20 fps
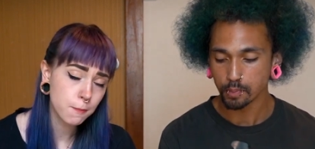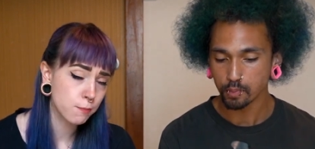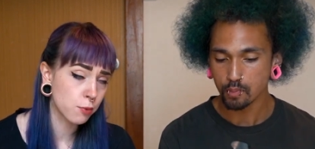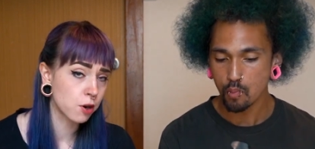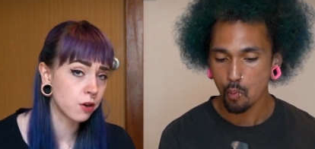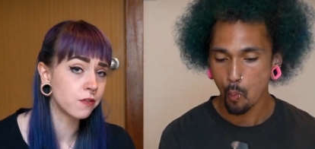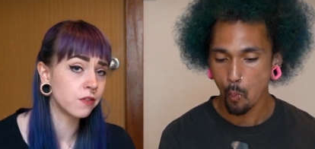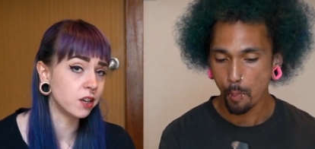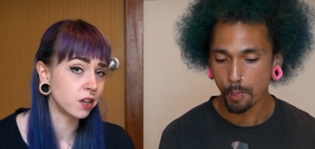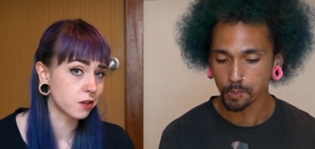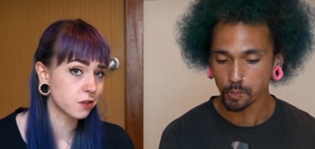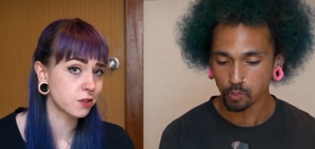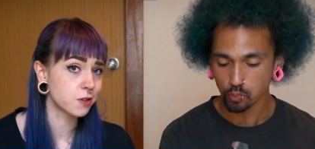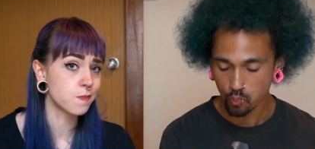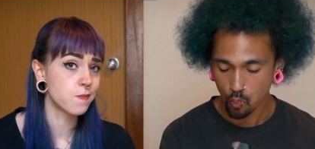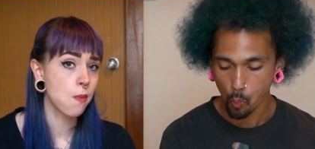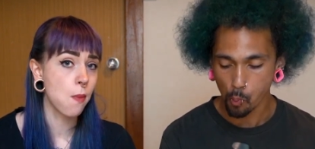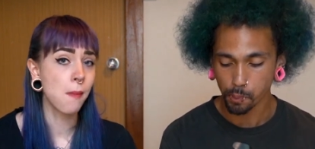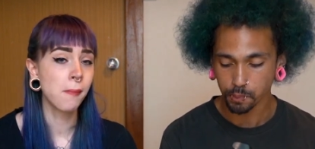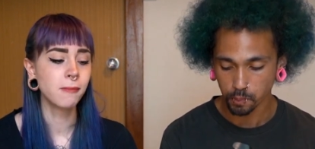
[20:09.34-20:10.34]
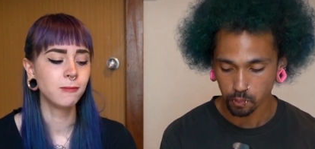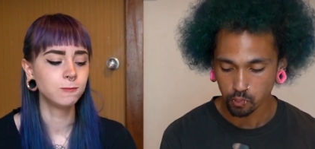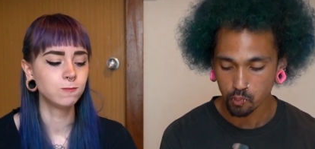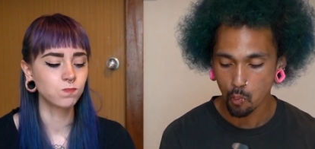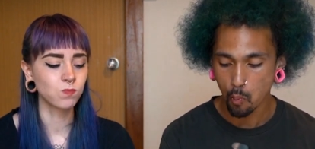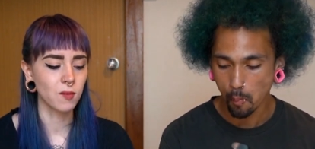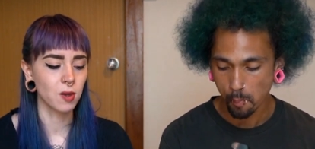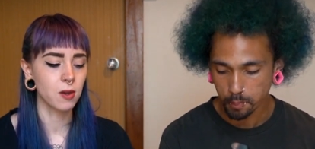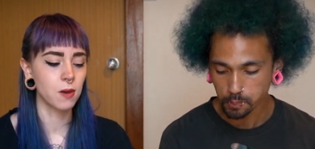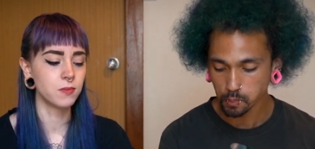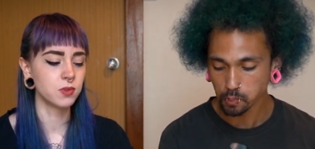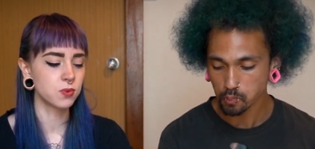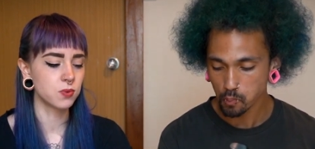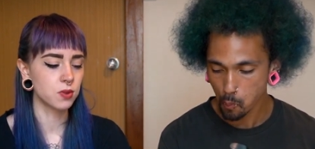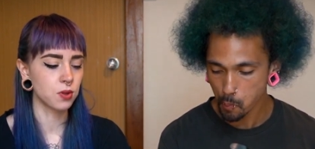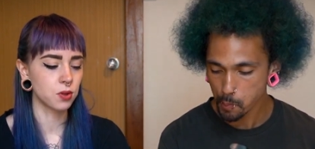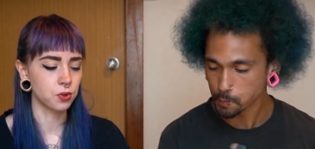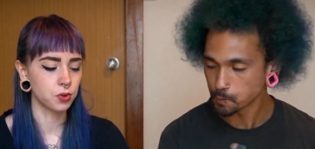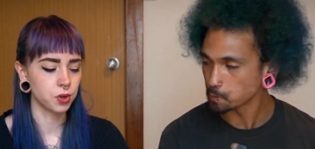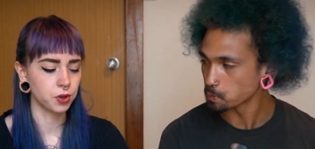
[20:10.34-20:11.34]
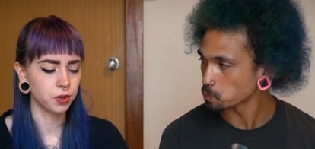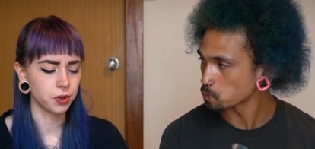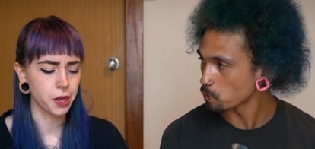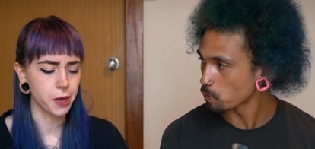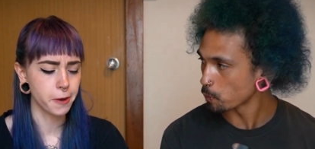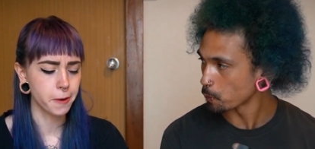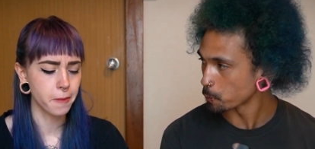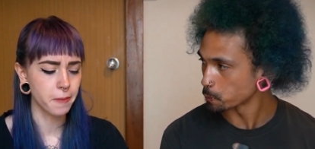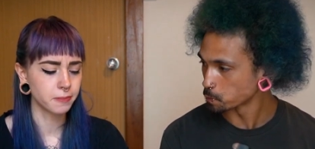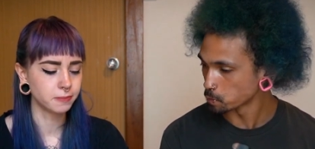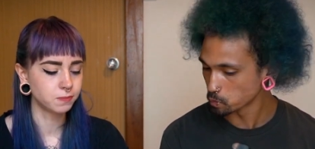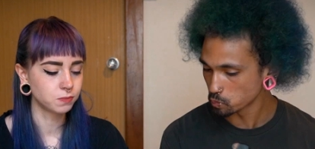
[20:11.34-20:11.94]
Speaker 1: Perfect. It comes with a little like,